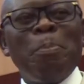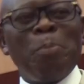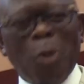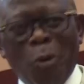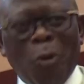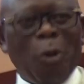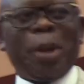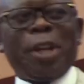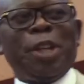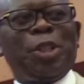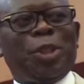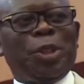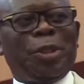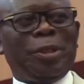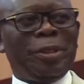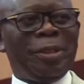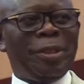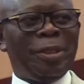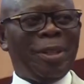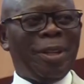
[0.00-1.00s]

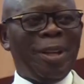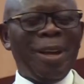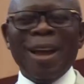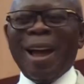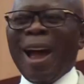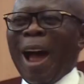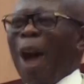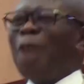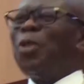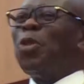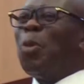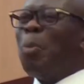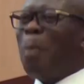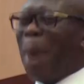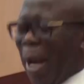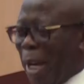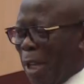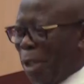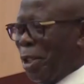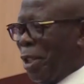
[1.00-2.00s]
provocation, how you
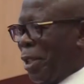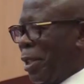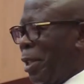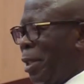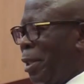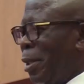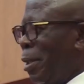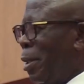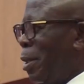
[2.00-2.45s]
manage it,